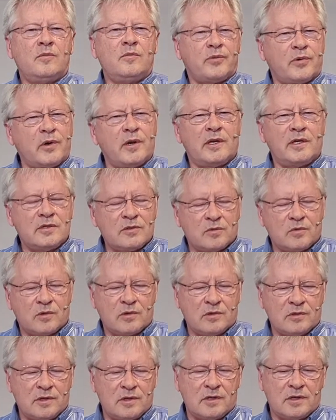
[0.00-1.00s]

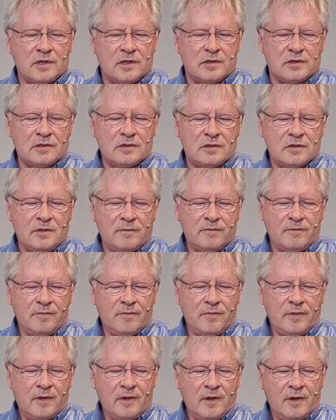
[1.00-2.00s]
praiseworthiness.
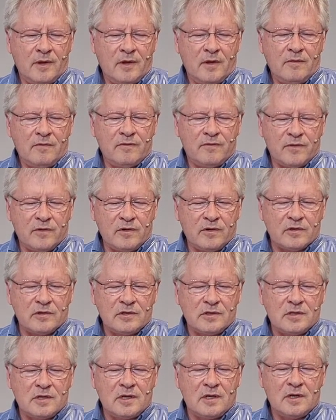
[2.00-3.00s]

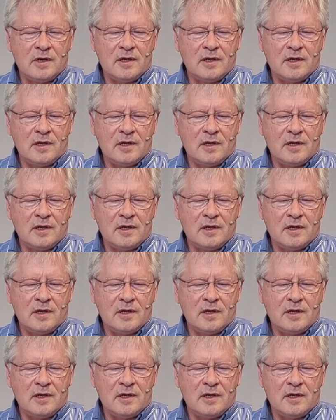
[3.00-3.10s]
First,